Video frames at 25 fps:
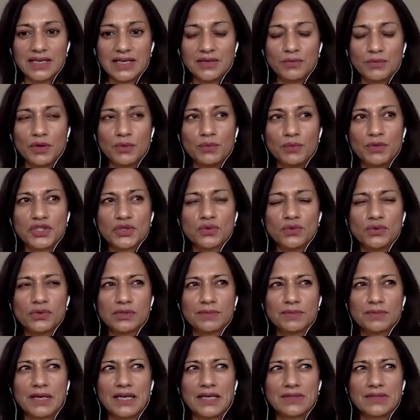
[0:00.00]
And when we talk
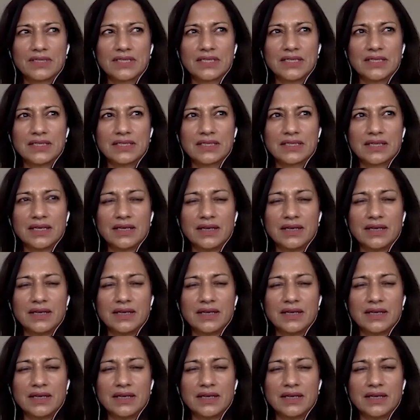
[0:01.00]
about it